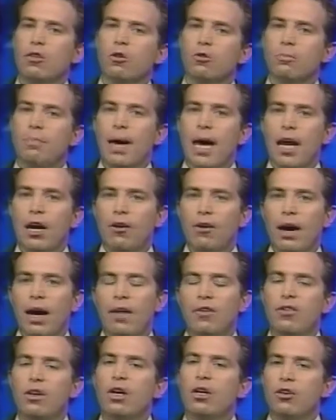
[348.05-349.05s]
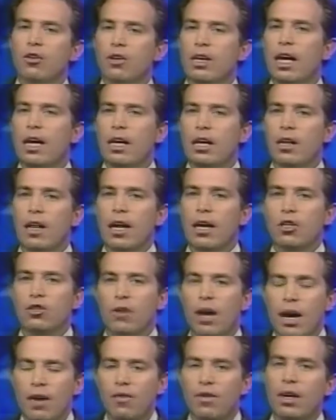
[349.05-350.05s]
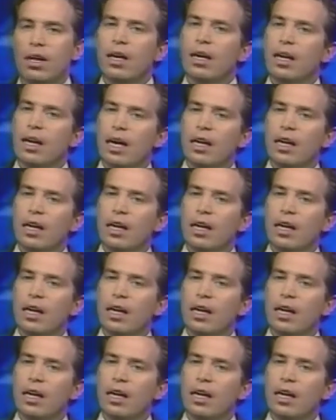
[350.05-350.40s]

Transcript: those banner ads, you're getting a lot of traffic,